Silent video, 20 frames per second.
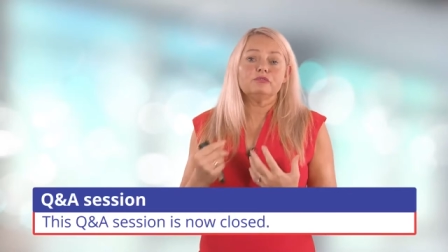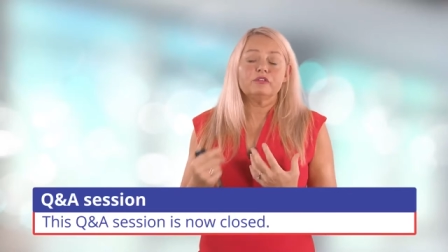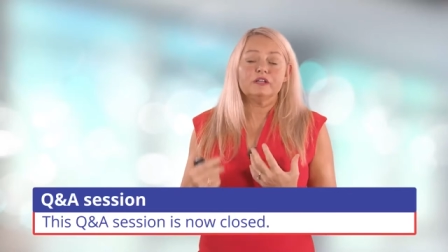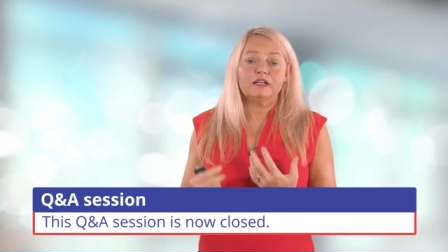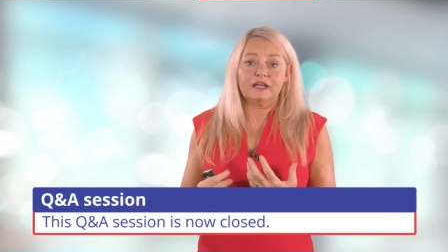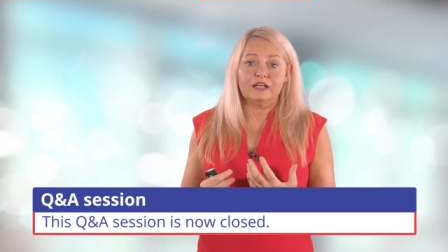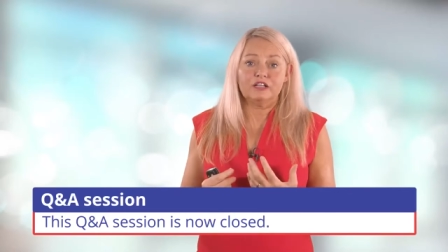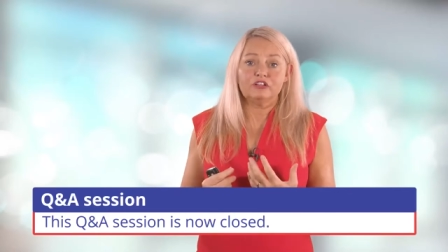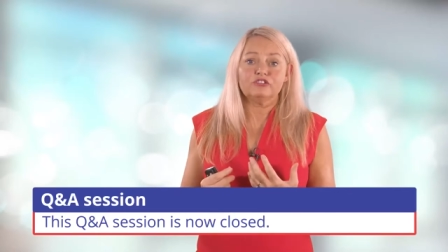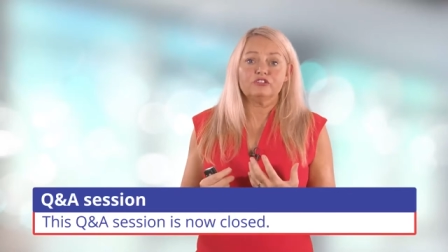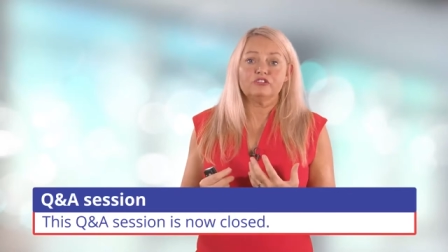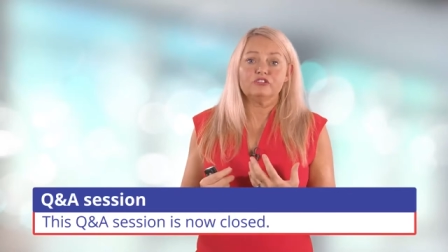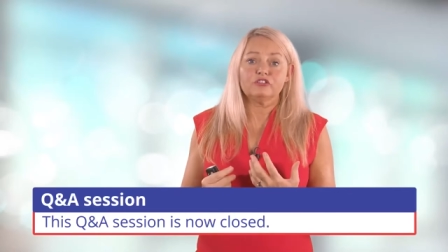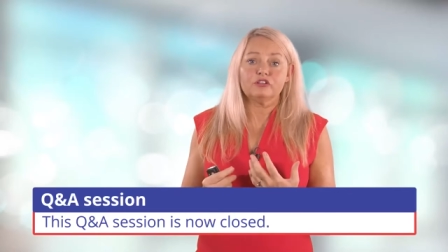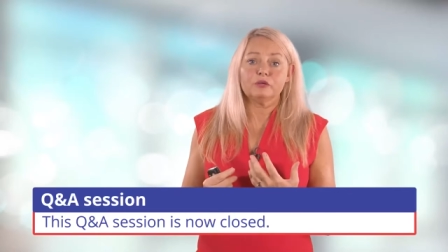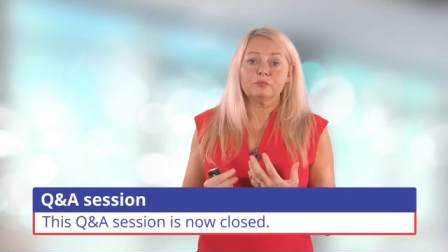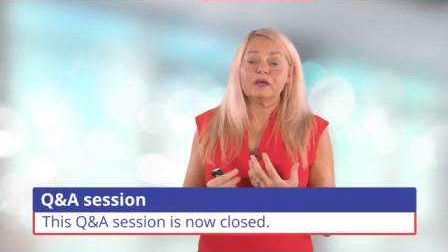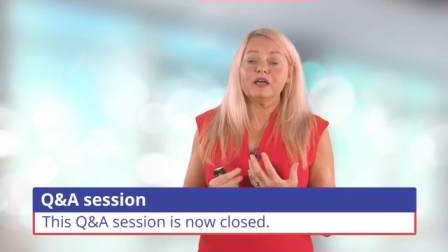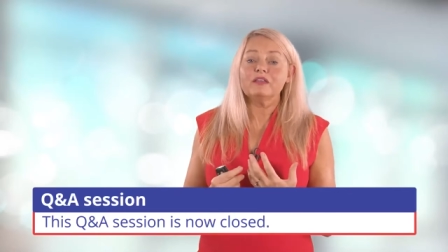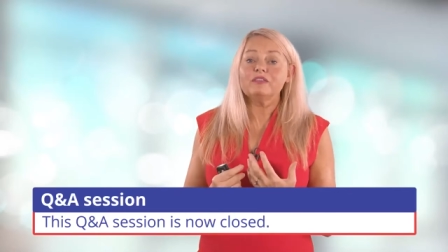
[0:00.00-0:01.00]

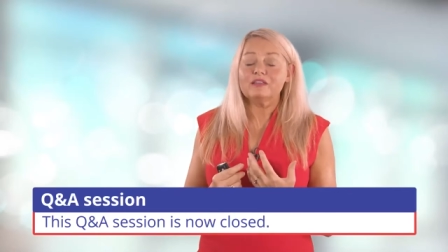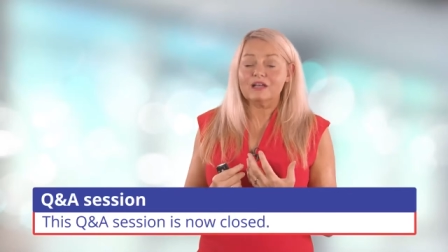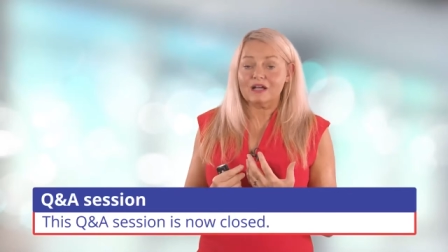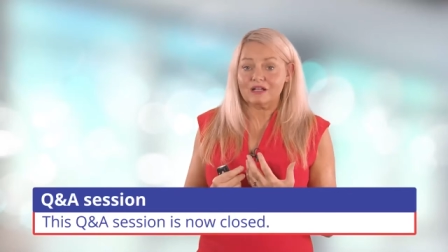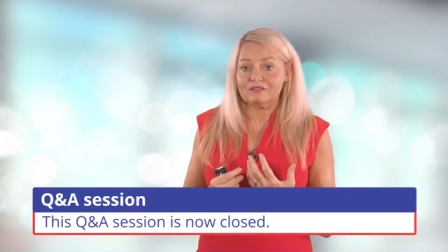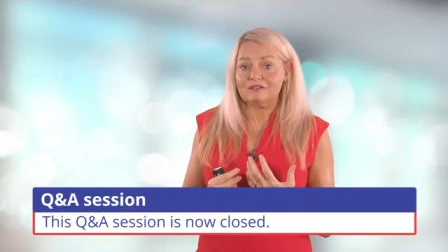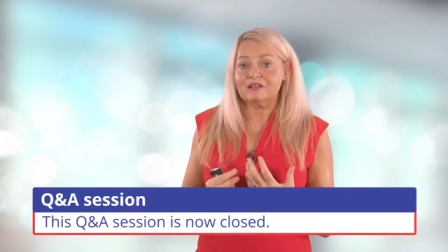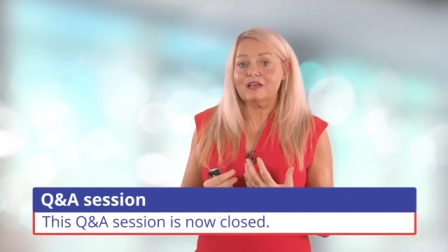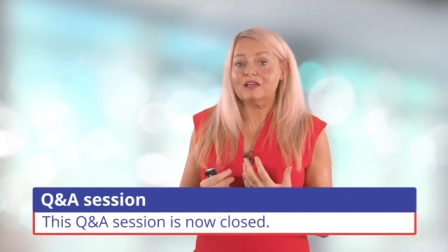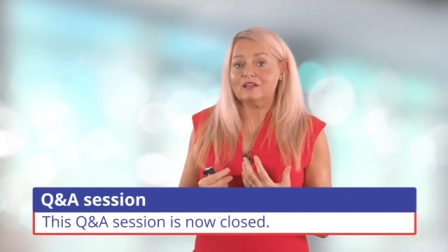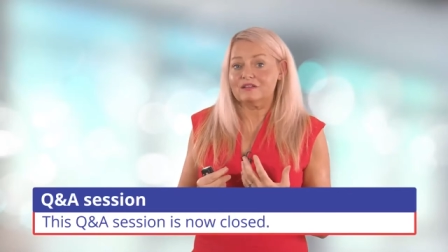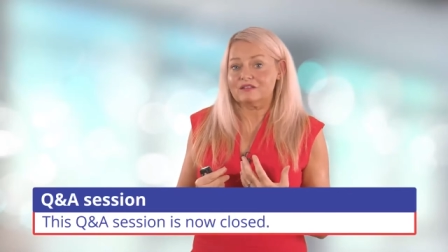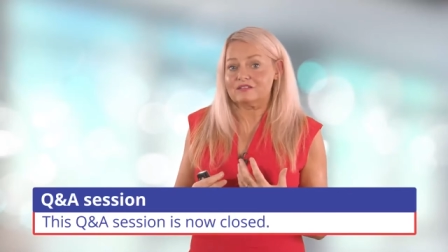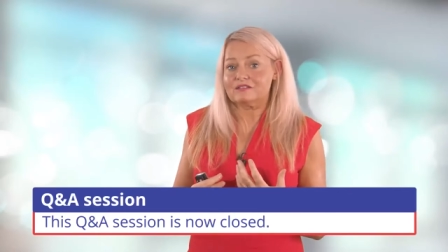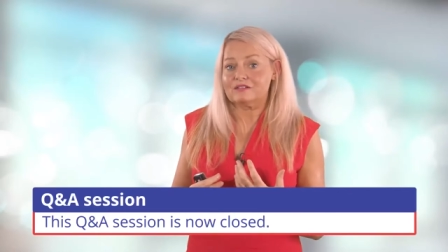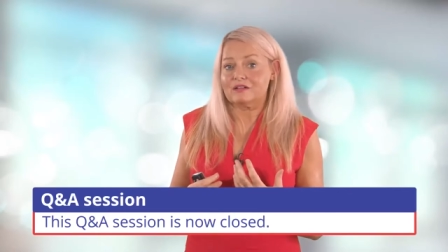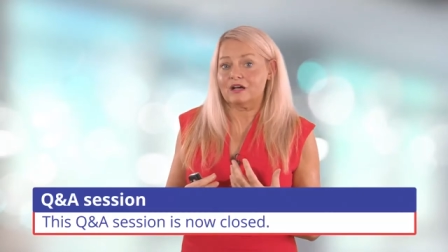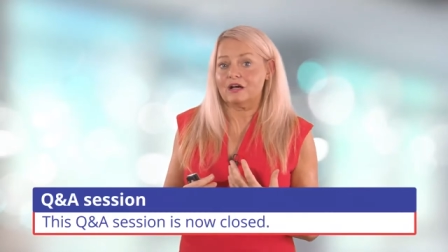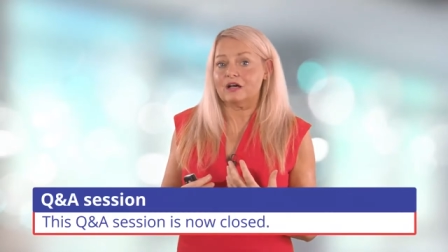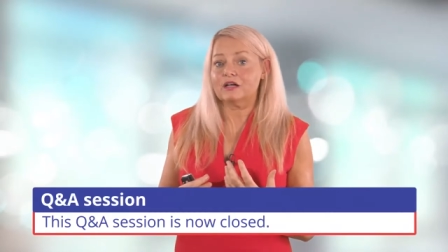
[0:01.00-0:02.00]
relationship, and that takes
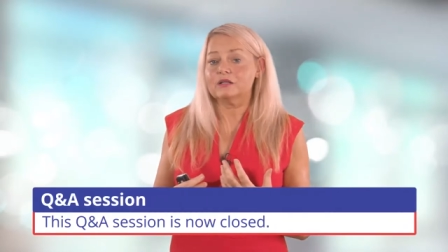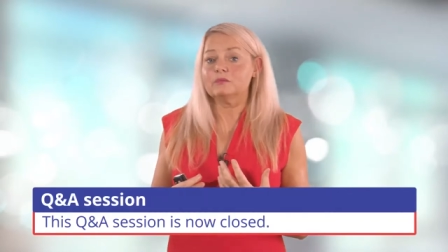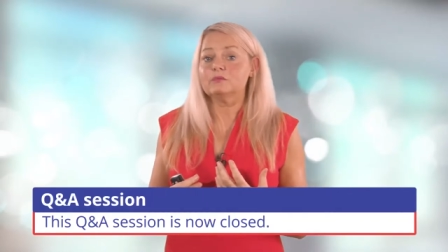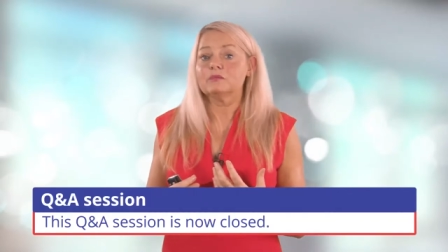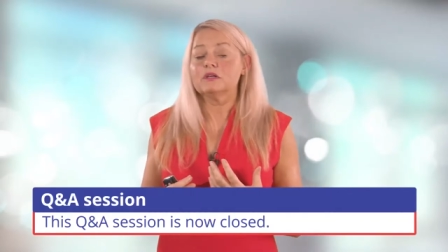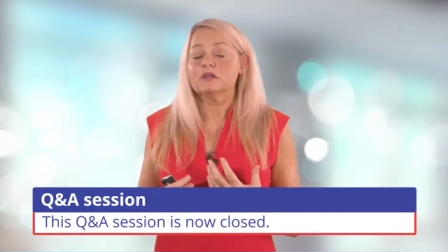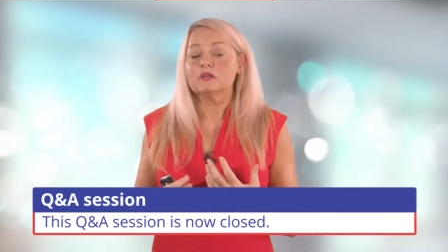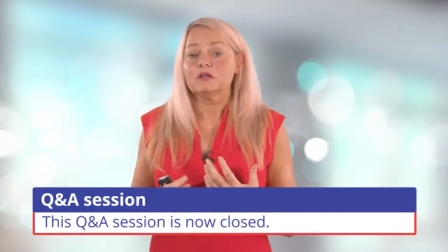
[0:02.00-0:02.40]
time.